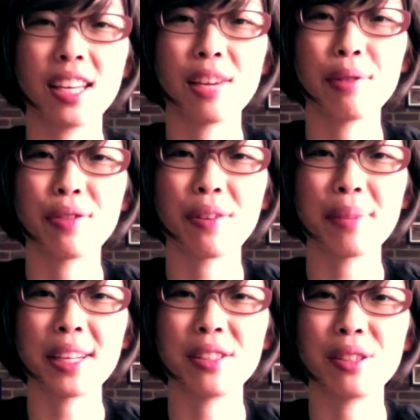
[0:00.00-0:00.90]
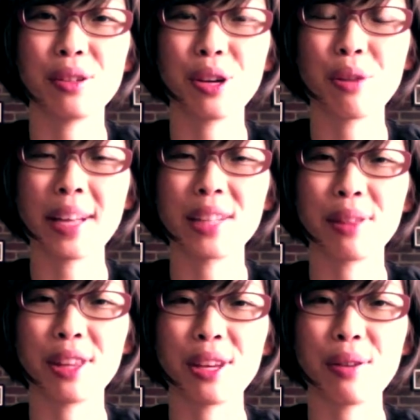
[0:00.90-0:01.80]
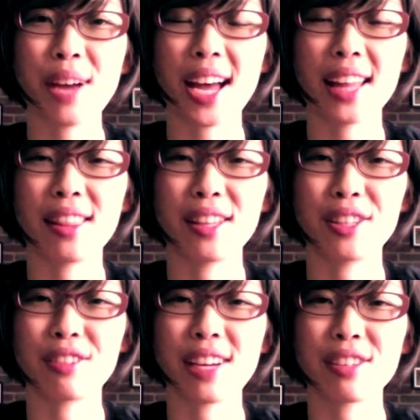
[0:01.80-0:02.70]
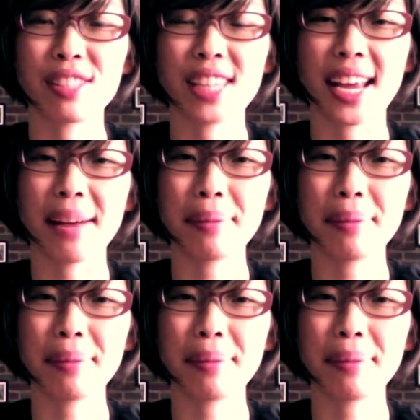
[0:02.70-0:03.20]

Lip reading: It was fun being studio mates with you at the Creators Camp.